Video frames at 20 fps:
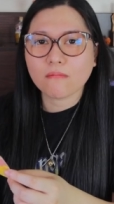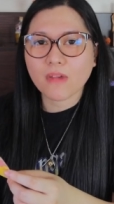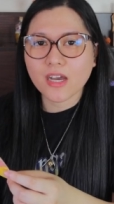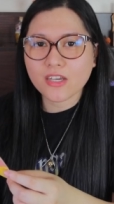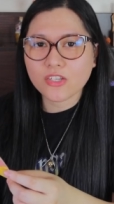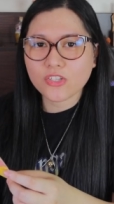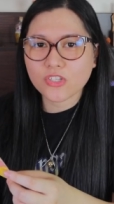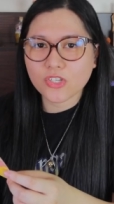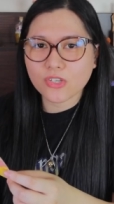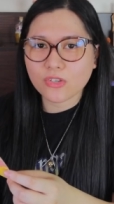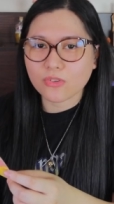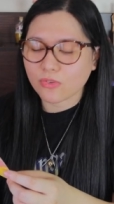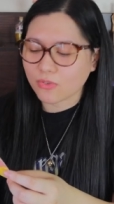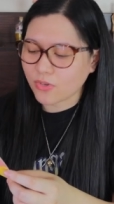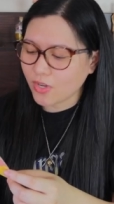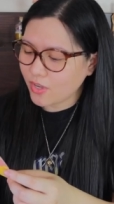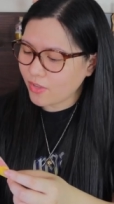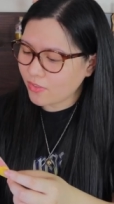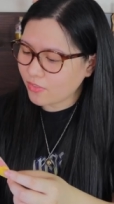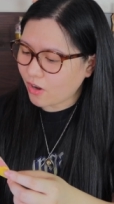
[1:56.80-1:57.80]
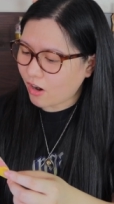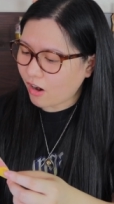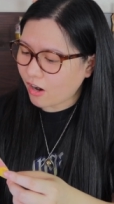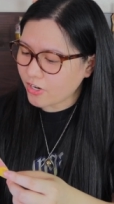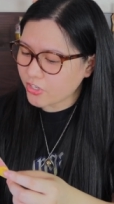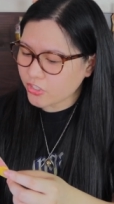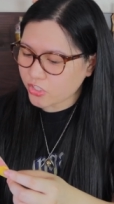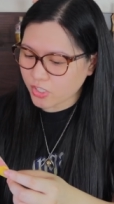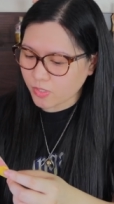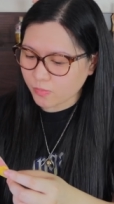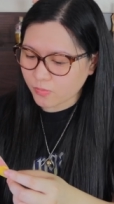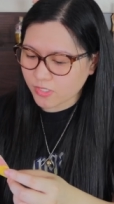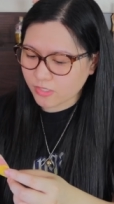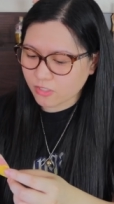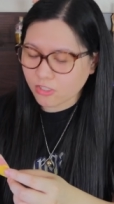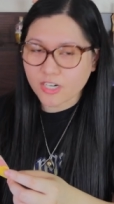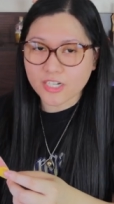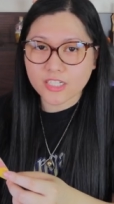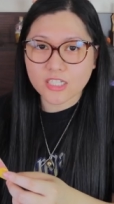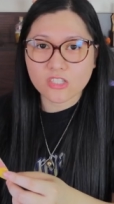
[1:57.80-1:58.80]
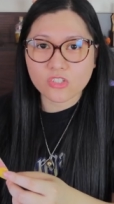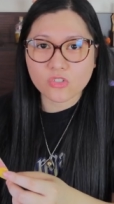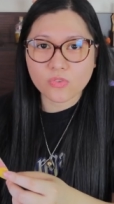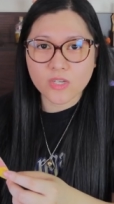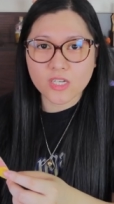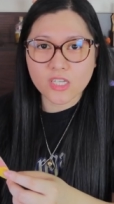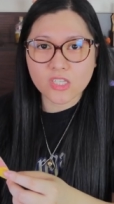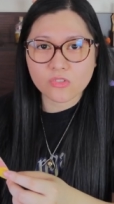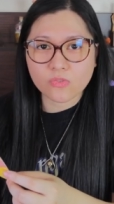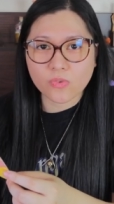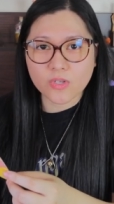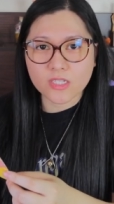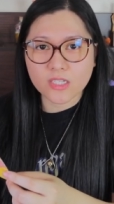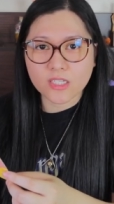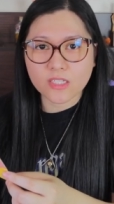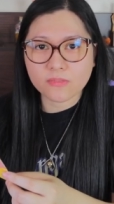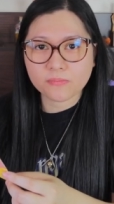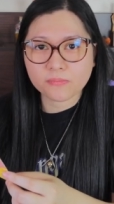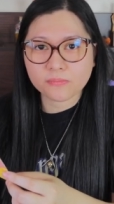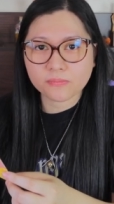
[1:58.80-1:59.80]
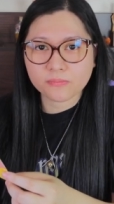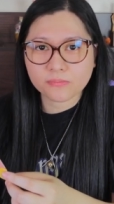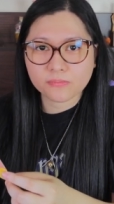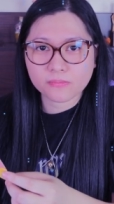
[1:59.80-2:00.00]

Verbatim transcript: Mind you, the hardships started 2020.